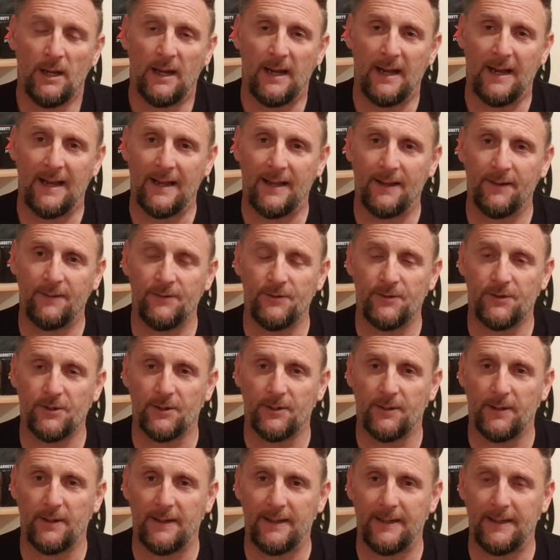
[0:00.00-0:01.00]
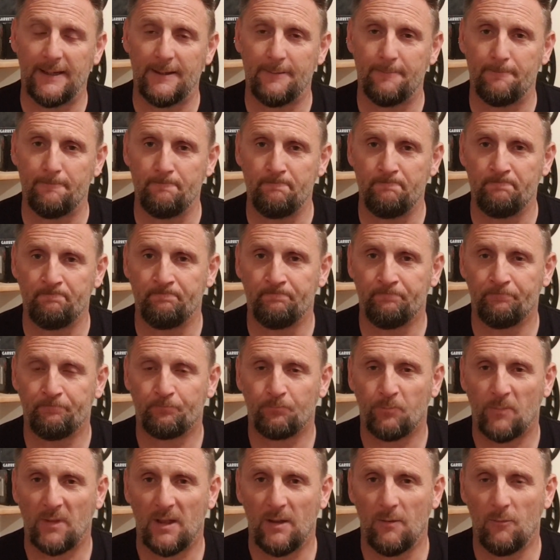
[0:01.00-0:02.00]
and
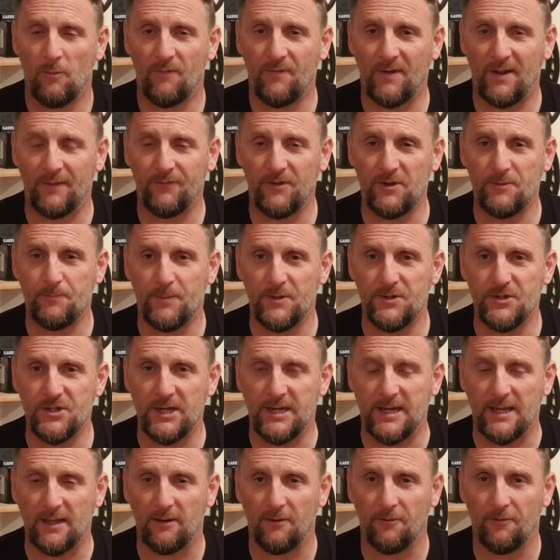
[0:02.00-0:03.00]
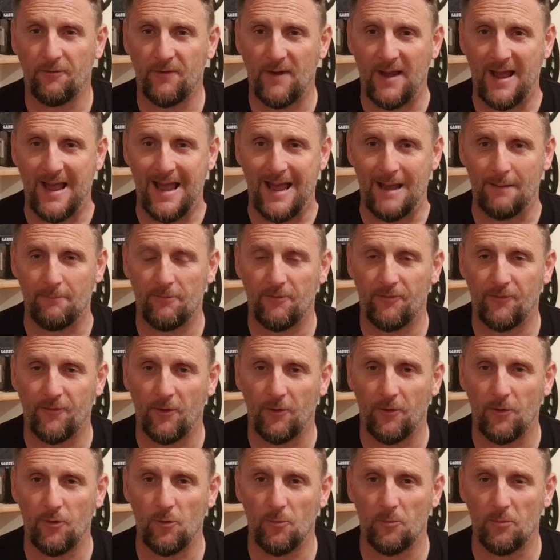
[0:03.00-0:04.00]
we've had this particular farm
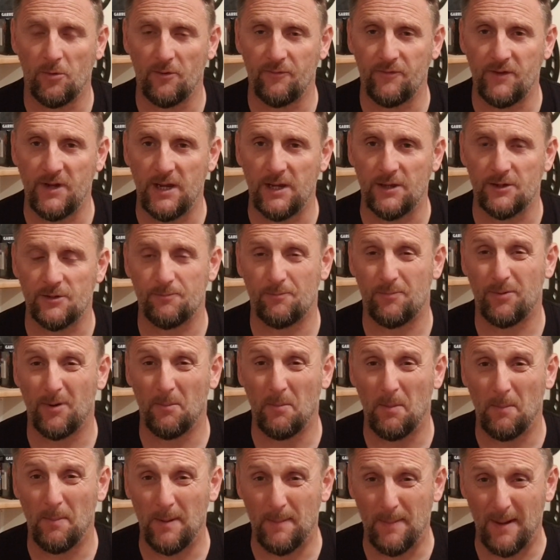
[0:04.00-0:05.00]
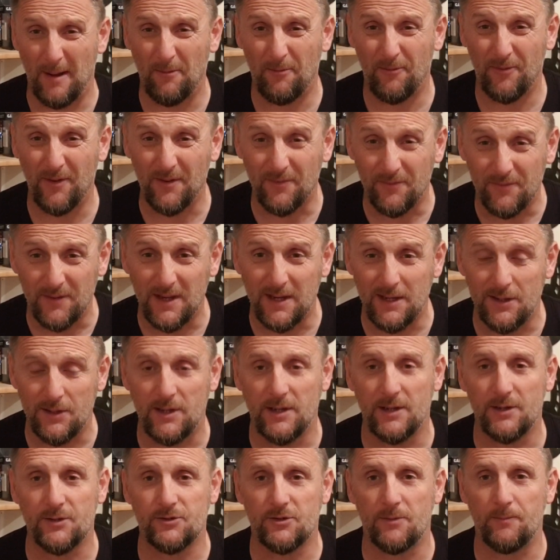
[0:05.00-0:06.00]
for a number of years, probably about 15
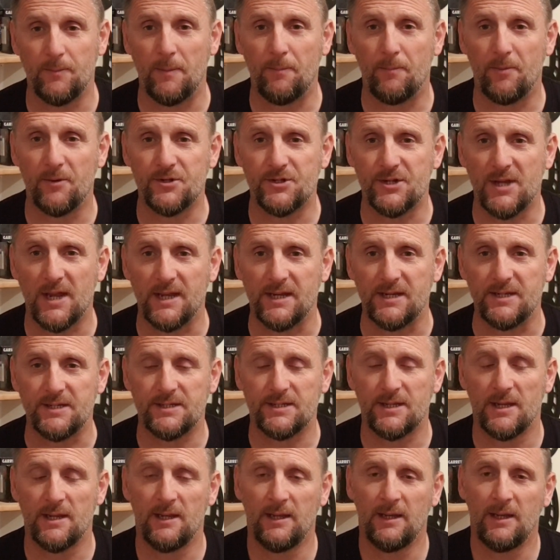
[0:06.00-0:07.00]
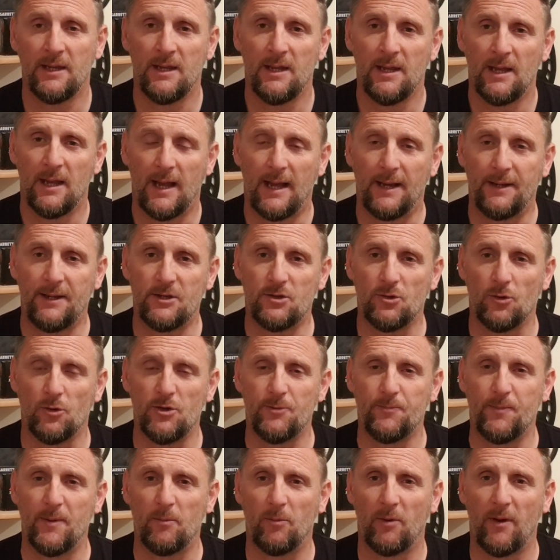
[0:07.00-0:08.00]
years to be precise. And it's always
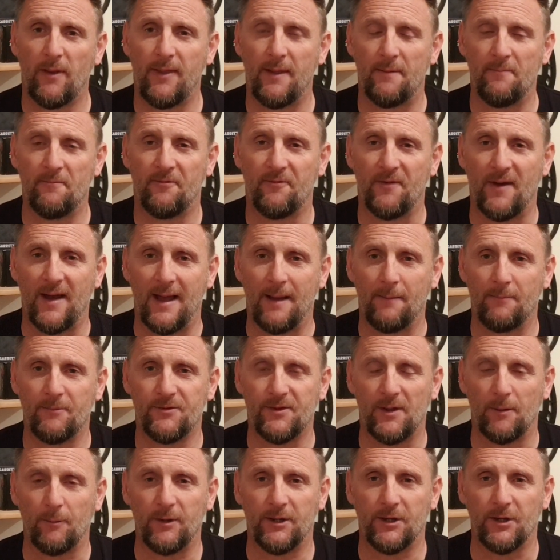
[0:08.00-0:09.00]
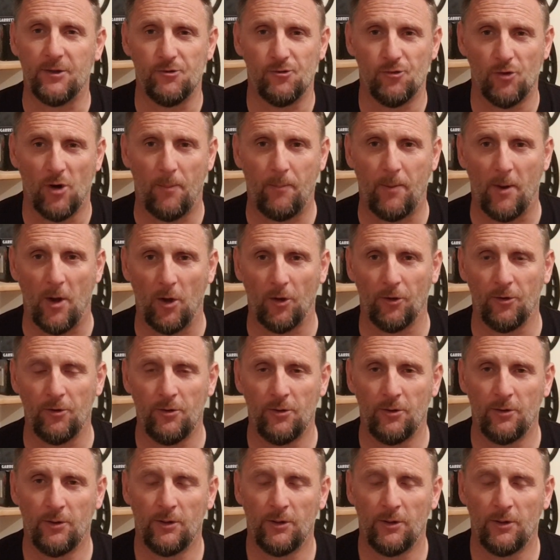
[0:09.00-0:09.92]
been one of them farms that we can drop on